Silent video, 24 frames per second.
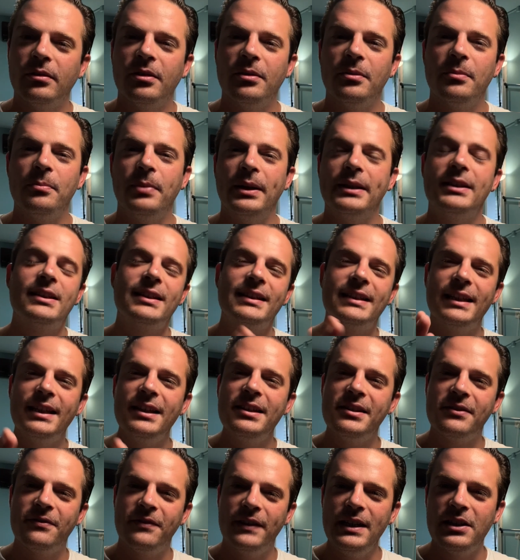But
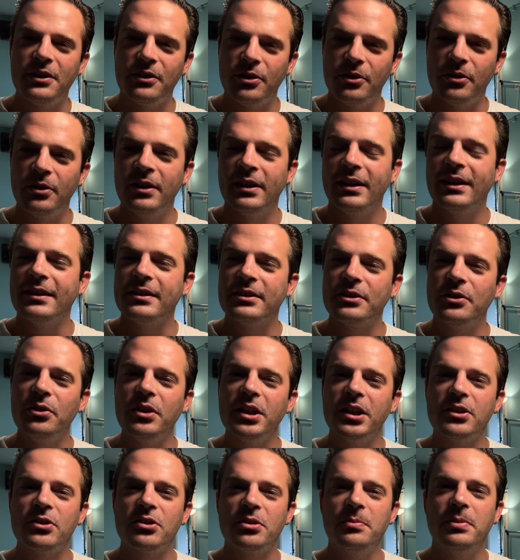today's video is going
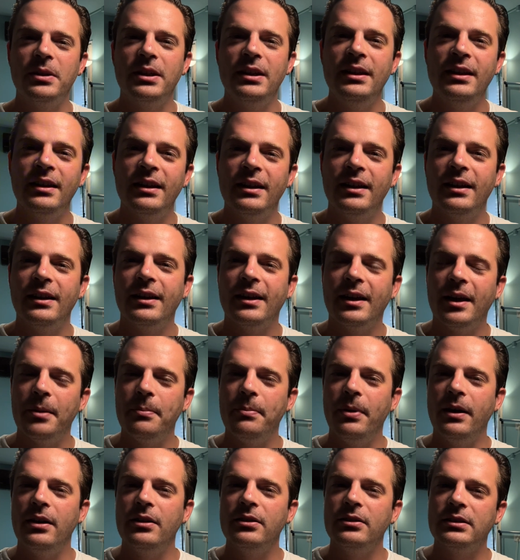to be
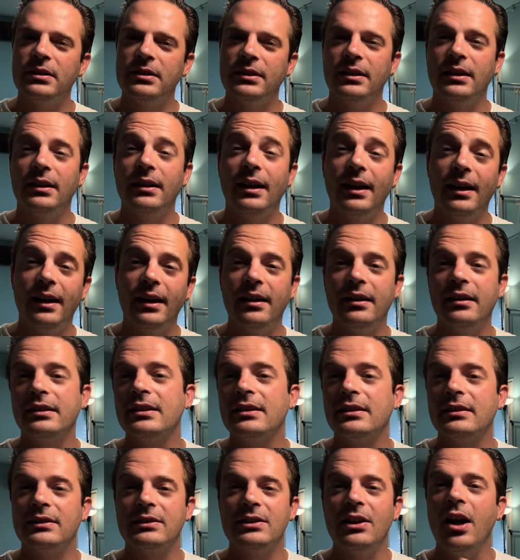about a
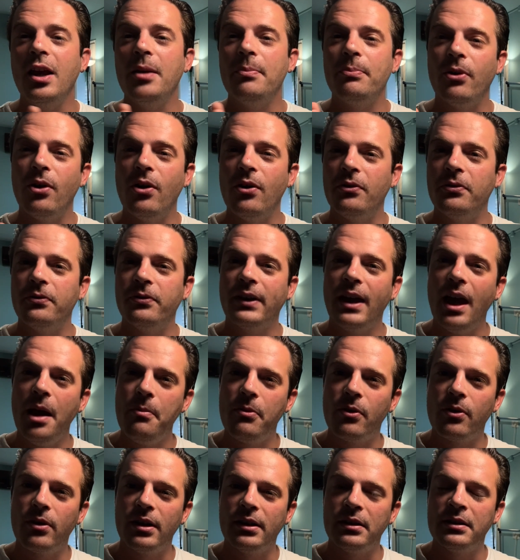type of
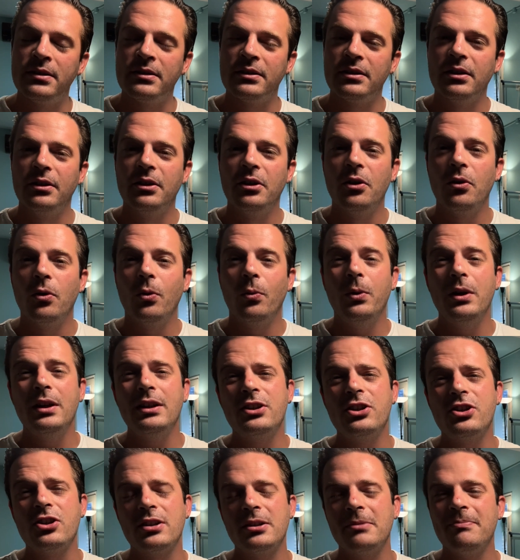cameras
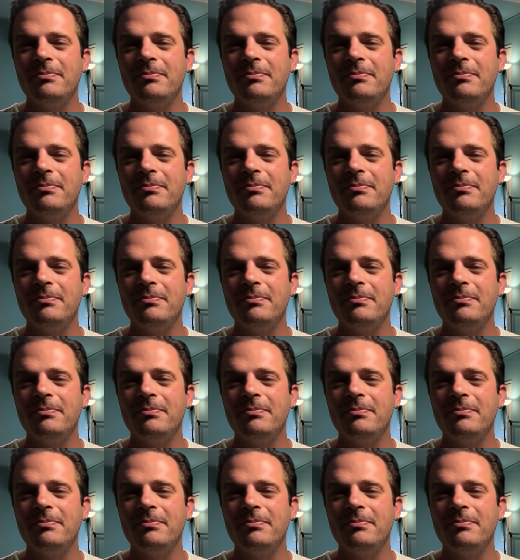which